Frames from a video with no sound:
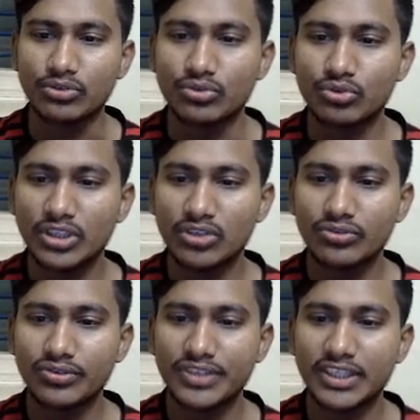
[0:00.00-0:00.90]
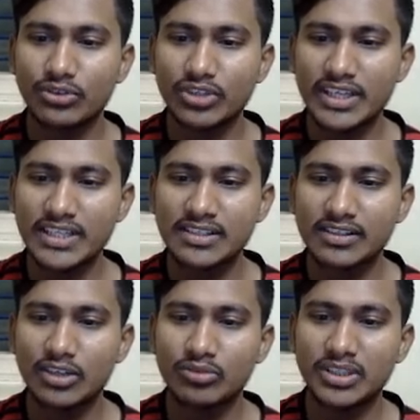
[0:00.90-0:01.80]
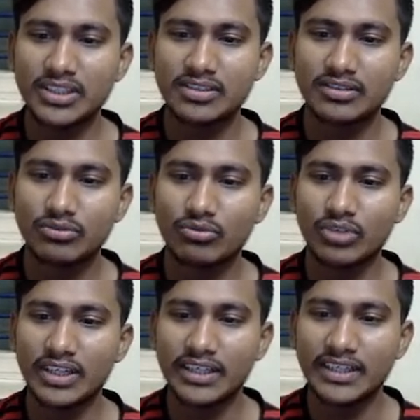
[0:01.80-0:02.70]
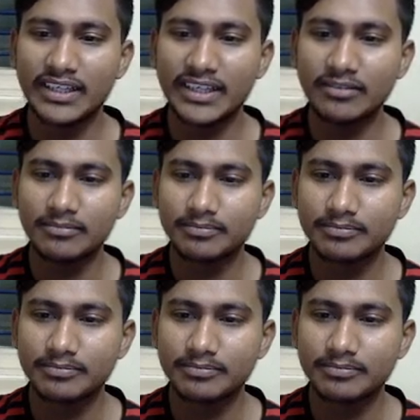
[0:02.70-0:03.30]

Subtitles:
2 into 52 is how much? 104